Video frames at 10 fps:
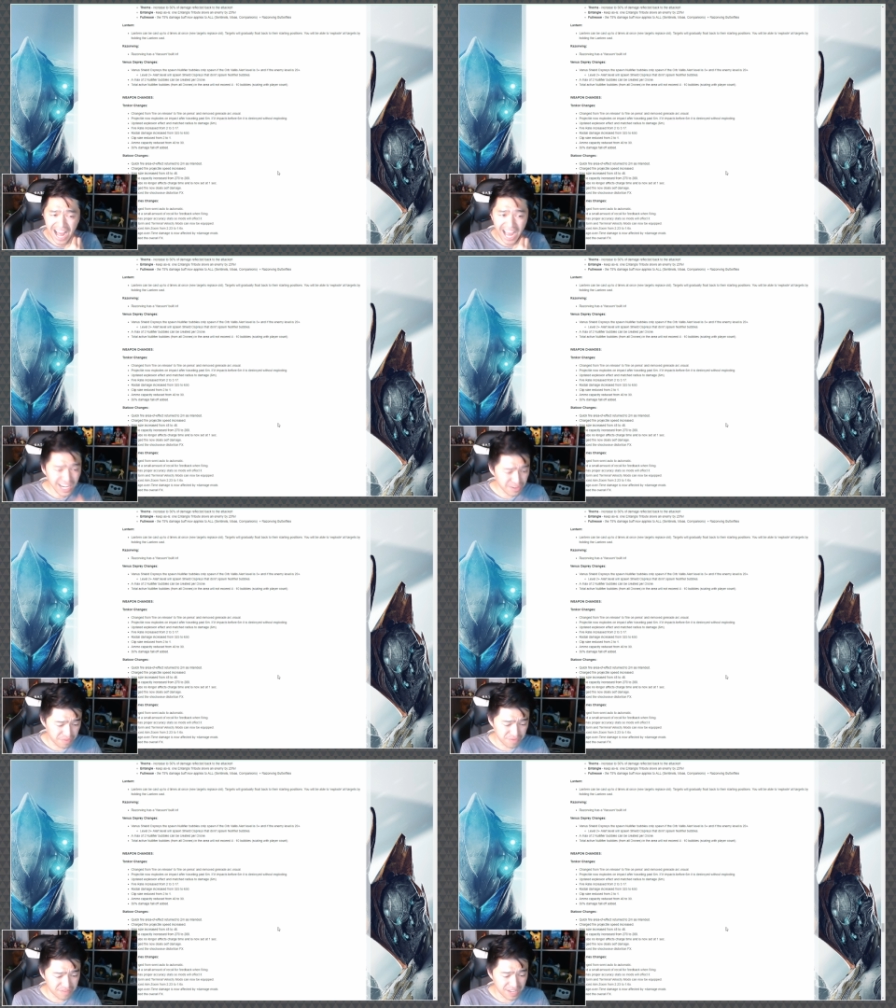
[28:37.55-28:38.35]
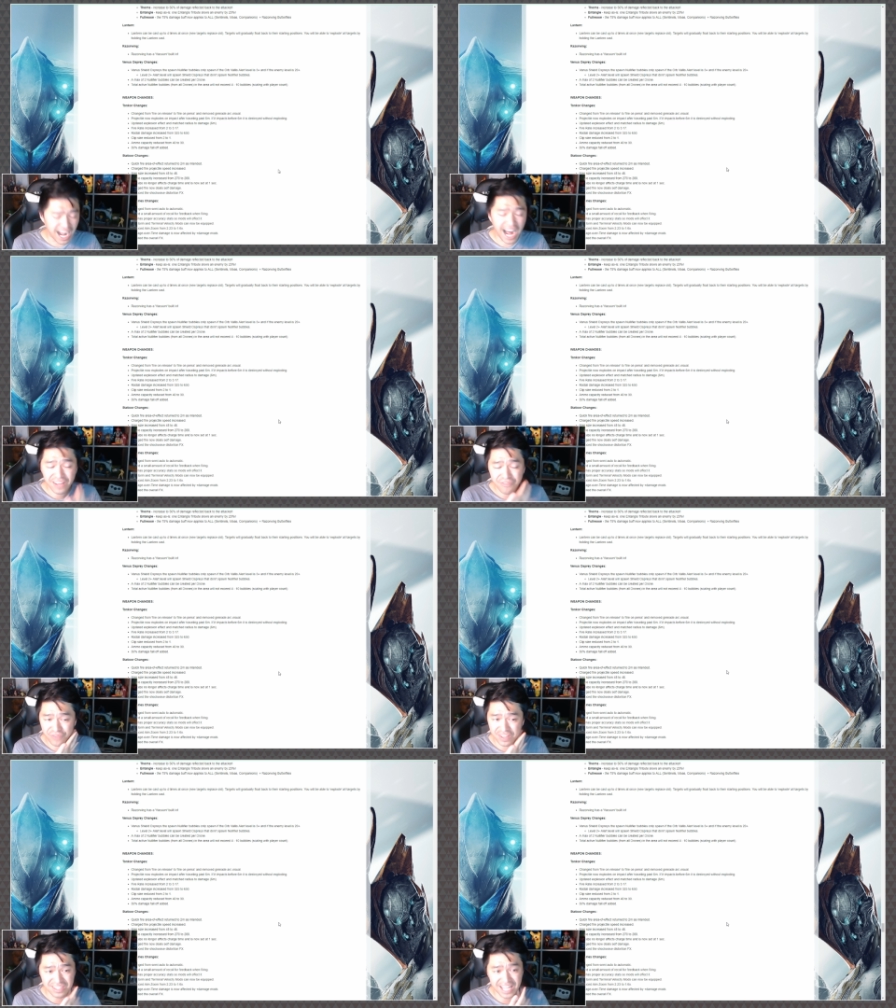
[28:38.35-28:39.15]
I don't I
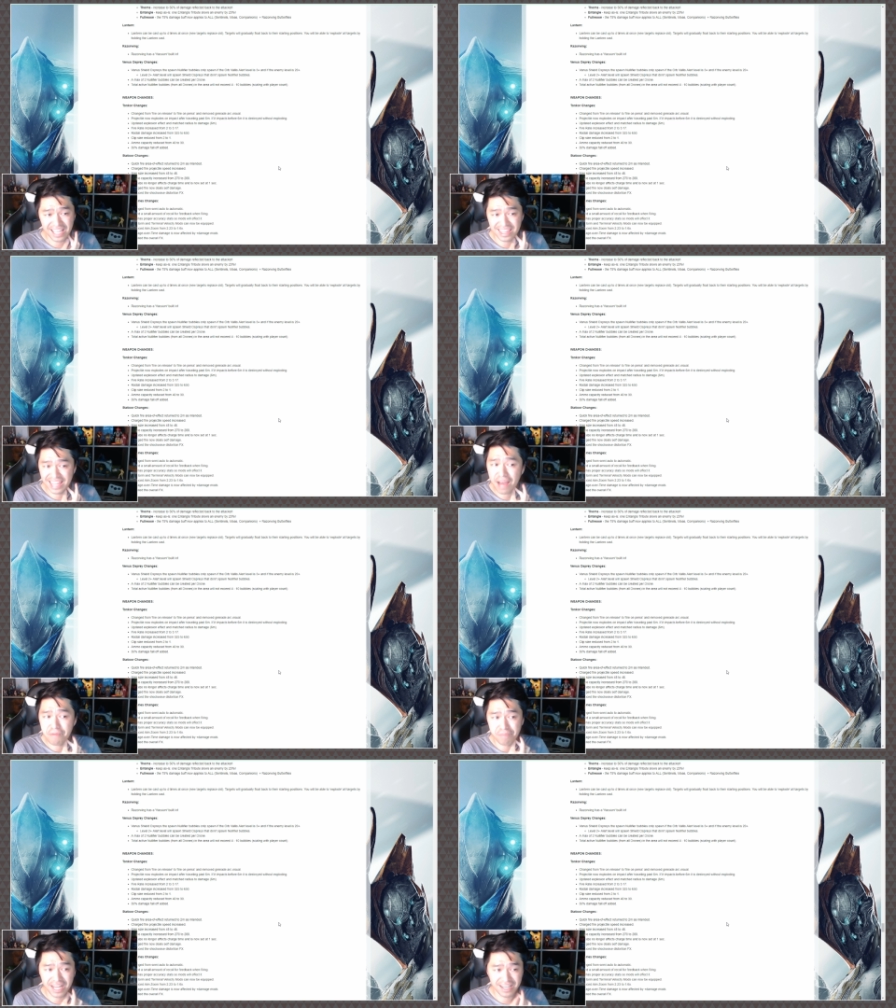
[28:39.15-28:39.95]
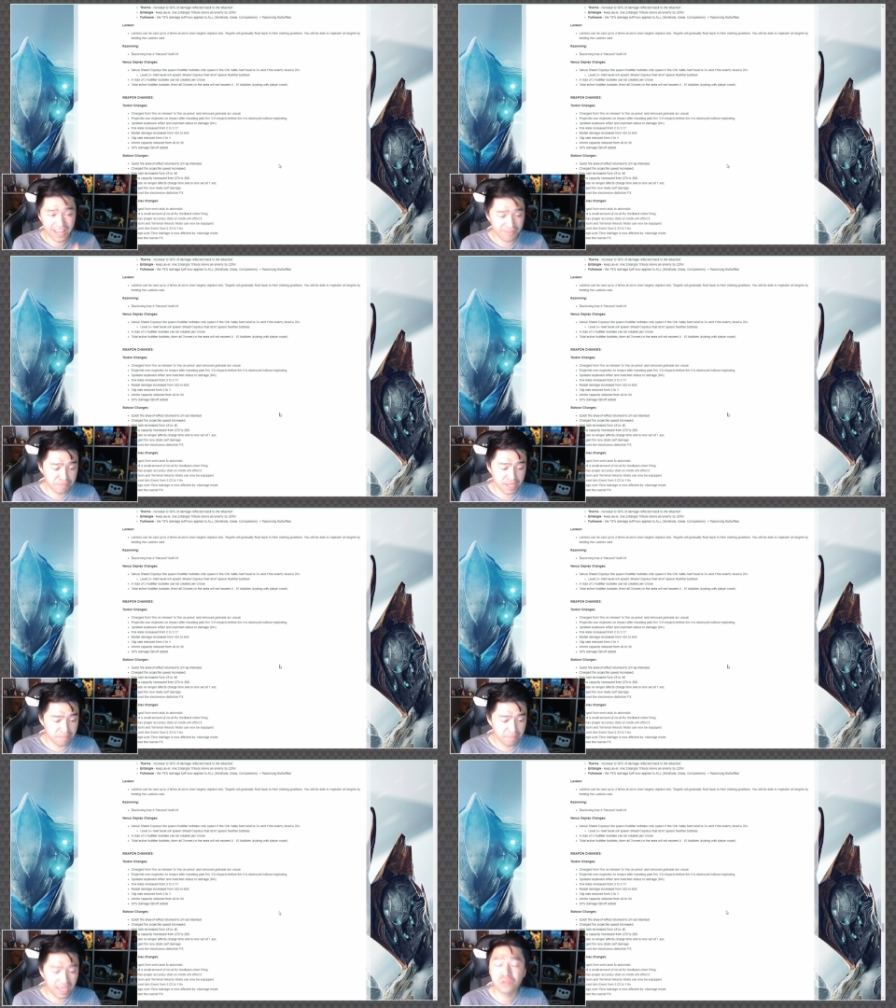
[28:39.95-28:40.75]
feel like that might have
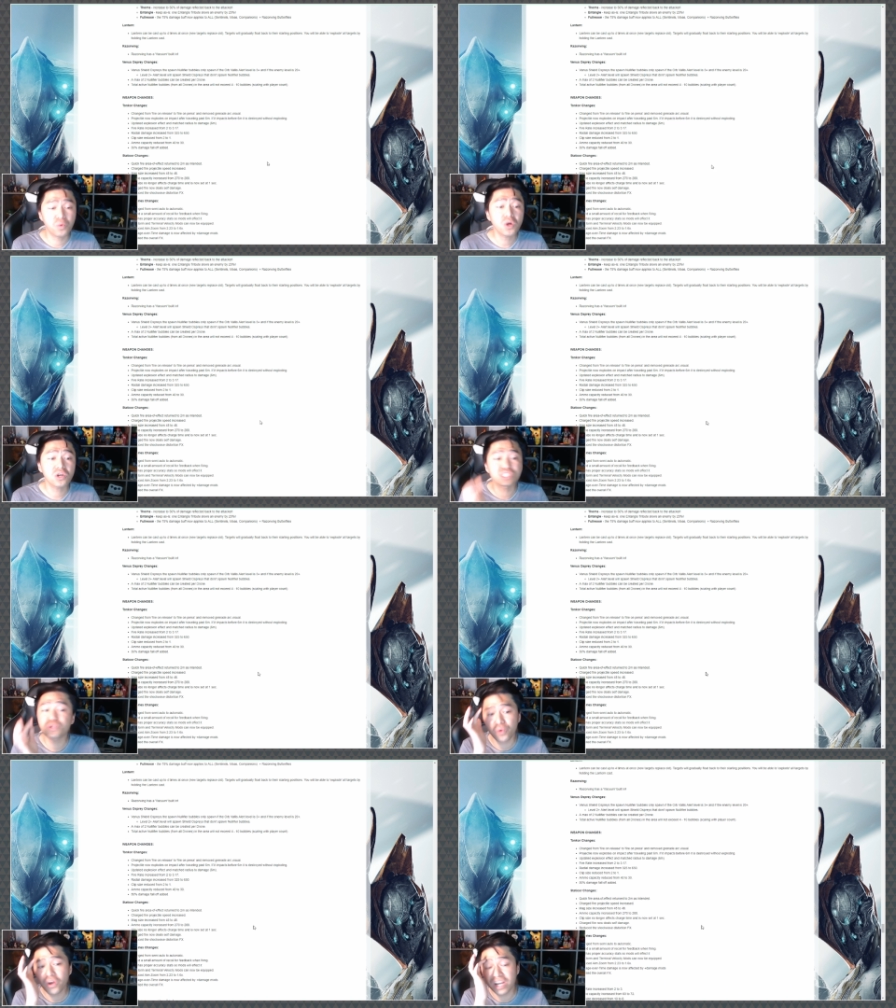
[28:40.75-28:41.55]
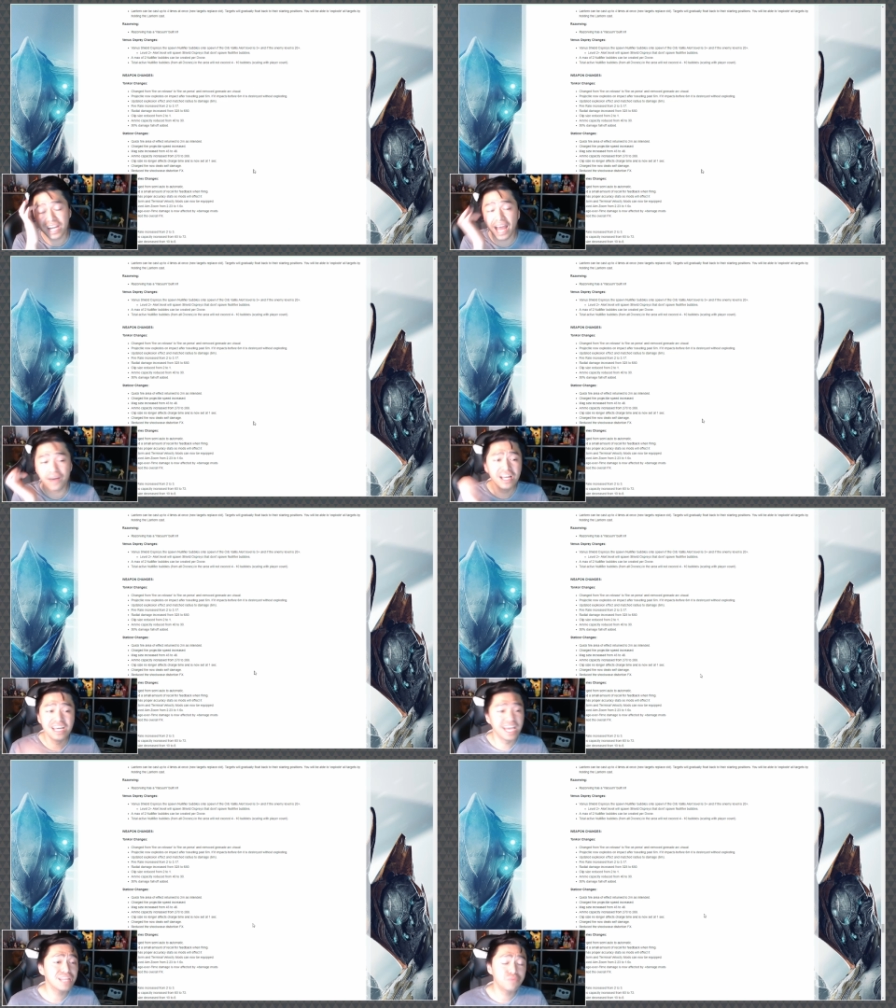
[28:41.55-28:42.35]
been made worse. We're gonna have,
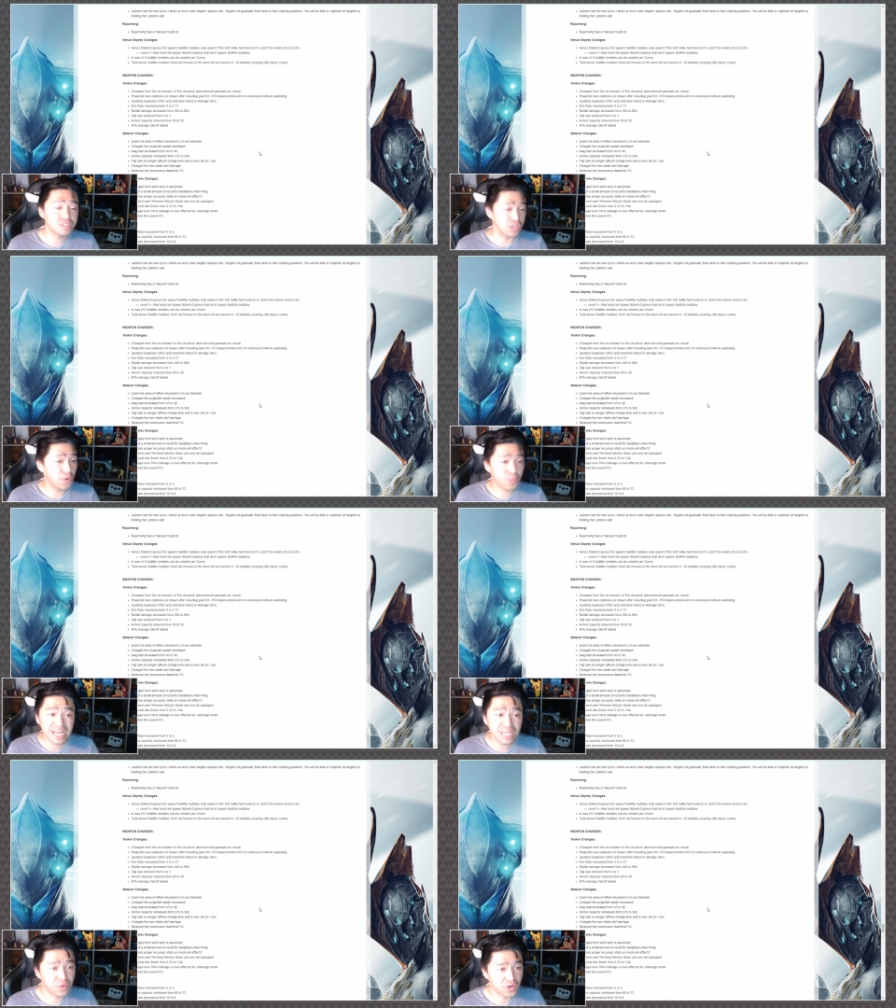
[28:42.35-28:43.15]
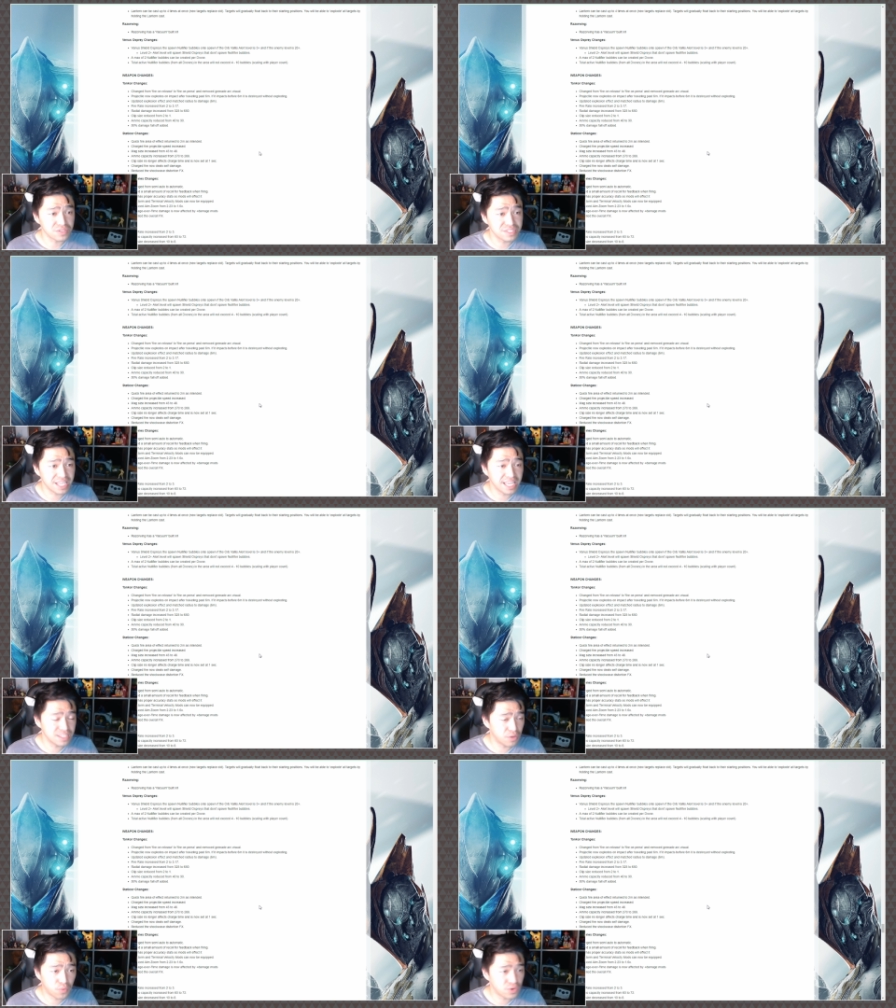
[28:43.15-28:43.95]
it was already worse.
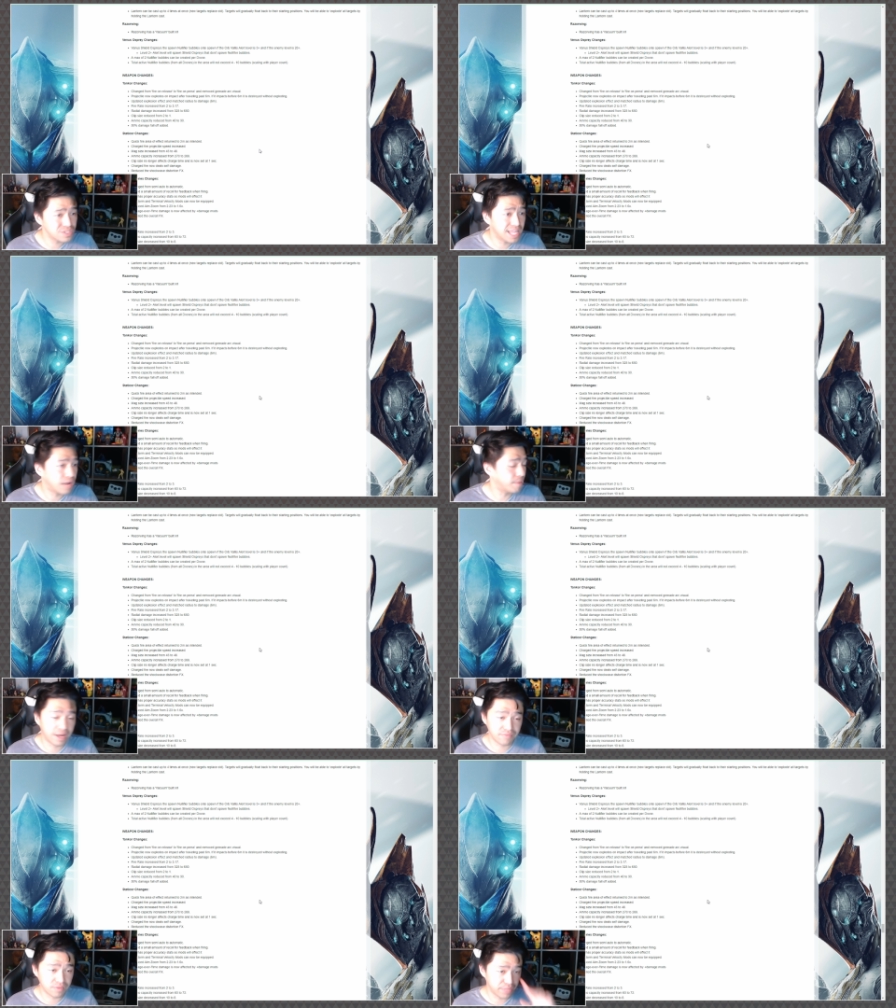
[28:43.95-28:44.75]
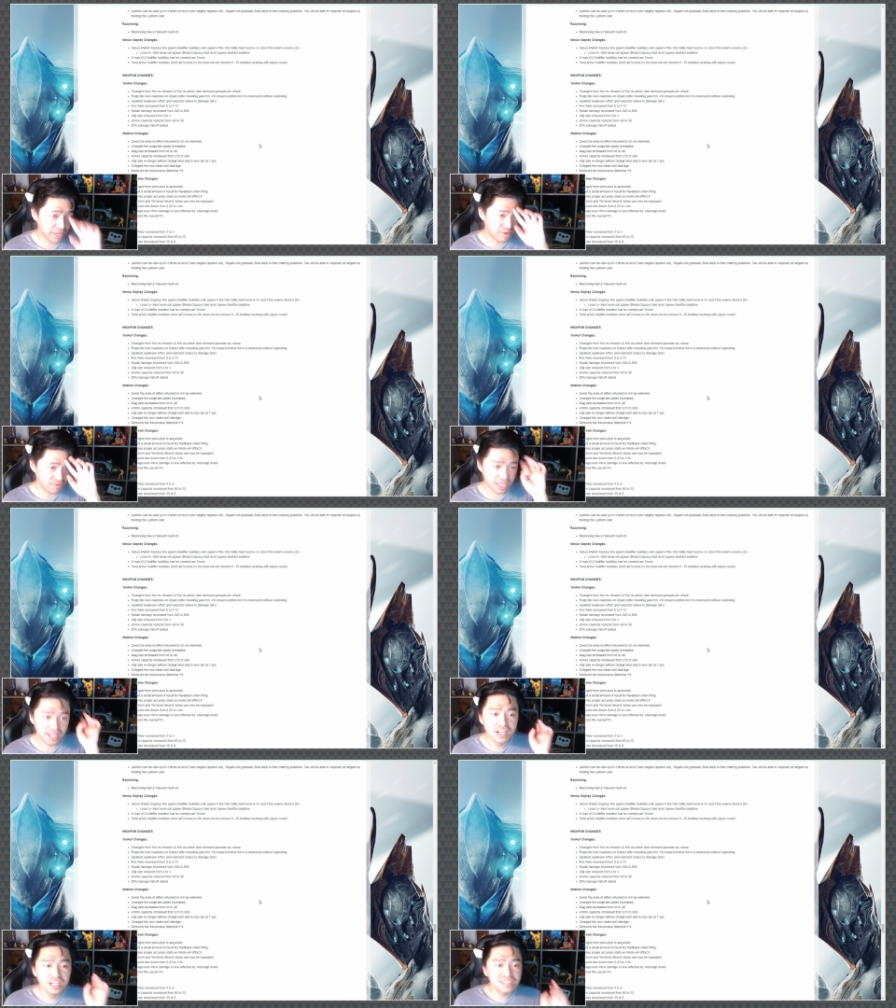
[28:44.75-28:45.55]
Is it worse now? I'm gonna have to play around with it.